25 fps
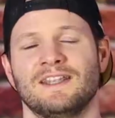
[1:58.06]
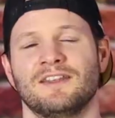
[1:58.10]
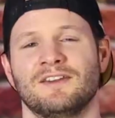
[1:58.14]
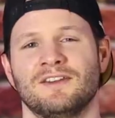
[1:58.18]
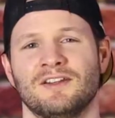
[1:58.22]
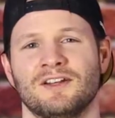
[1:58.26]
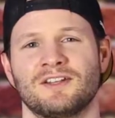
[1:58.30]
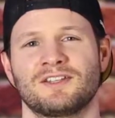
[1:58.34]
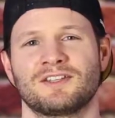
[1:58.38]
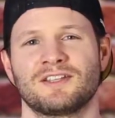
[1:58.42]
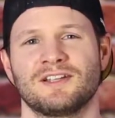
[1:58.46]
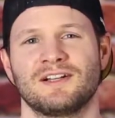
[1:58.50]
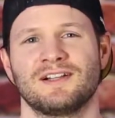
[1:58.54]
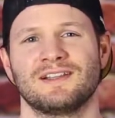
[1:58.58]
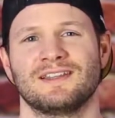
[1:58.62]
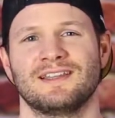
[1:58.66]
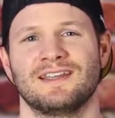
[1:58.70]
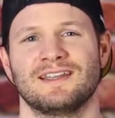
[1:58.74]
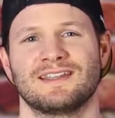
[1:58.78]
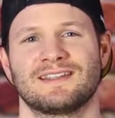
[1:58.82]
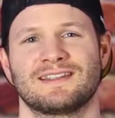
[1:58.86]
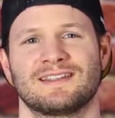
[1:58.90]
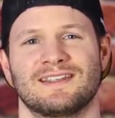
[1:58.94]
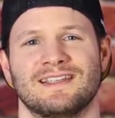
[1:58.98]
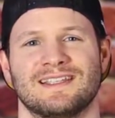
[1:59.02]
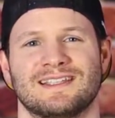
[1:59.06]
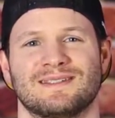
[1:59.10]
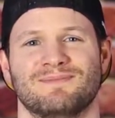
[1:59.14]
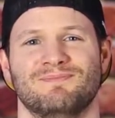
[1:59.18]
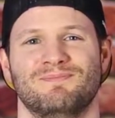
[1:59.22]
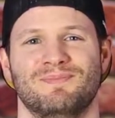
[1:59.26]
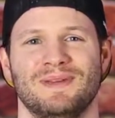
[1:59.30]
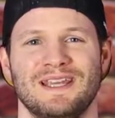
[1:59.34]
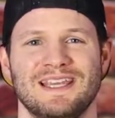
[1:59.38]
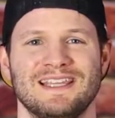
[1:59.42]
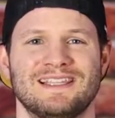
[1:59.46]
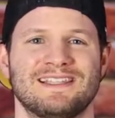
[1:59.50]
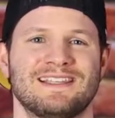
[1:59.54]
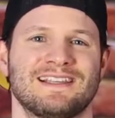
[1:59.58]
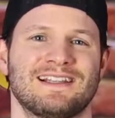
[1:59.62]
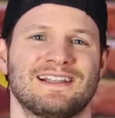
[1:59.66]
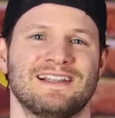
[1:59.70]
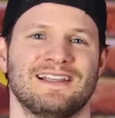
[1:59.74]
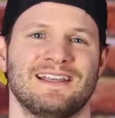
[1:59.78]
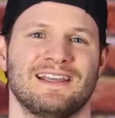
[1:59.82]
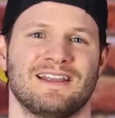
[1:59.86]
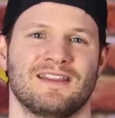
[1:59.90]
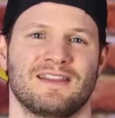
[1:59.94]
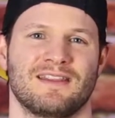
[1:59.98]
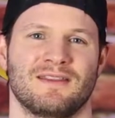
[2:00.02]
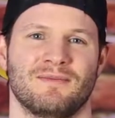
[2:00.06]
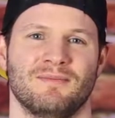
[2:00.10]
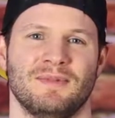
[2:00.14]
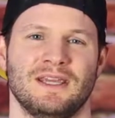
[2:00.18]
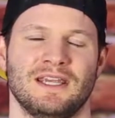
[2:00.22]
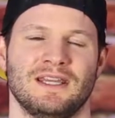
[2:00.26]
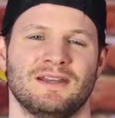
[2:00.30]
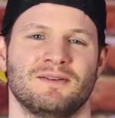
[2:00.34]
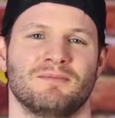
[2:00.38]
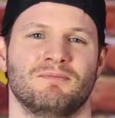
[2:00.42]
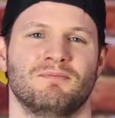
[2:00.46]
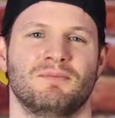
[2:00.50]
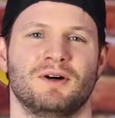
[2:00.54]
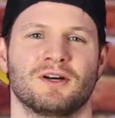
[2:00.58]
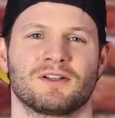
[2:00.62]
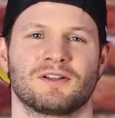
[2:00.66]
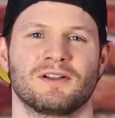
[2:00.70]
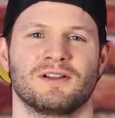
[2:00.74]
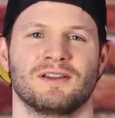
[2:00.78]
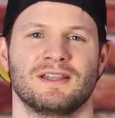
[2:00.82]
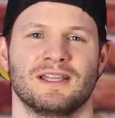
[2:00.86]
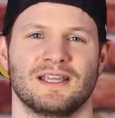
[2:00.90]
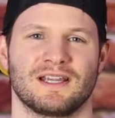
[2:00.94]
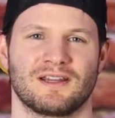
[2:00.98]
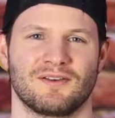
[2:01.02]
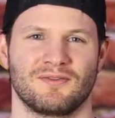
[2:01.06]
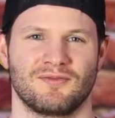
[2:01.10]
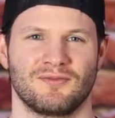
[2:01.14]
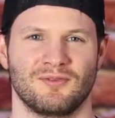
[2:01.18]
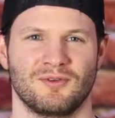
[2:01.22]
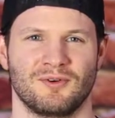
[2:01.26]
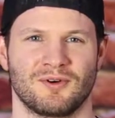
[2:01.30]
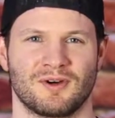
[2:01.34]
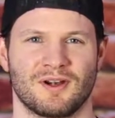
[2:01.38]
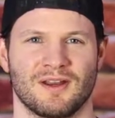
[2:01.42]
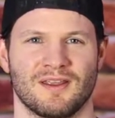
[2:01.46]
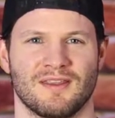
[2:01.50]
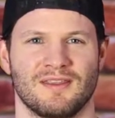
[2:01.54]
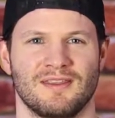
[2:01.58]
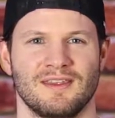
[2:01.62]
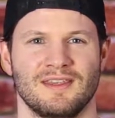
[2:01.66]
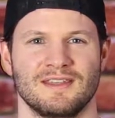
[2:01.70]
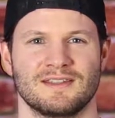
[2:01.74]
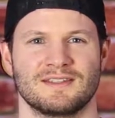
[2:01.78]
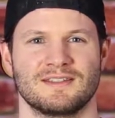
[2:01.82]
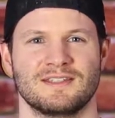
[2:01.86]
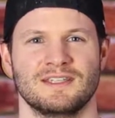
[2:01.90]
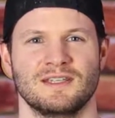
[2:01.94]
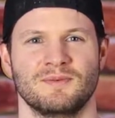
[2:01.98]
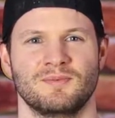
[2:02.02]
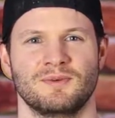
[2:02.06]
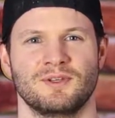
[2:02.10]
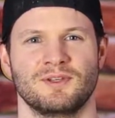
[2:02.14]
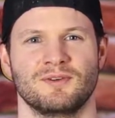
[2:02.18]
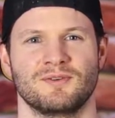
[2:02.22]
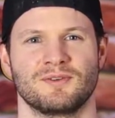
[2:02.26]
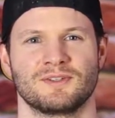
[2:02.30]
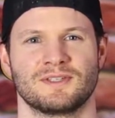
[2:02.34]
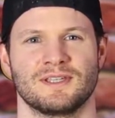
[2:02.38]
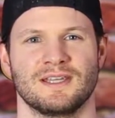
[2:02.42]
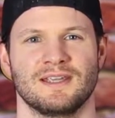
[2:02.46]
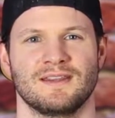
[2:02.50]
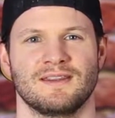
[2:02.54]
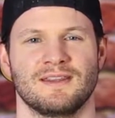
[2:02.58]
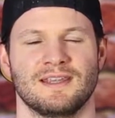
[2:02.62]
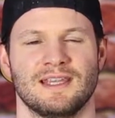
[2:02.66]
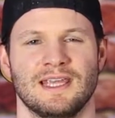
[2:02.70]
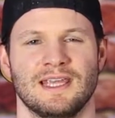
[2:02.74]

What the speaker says: in a nutshell, this is basically the main bottleneck for these GPUs in the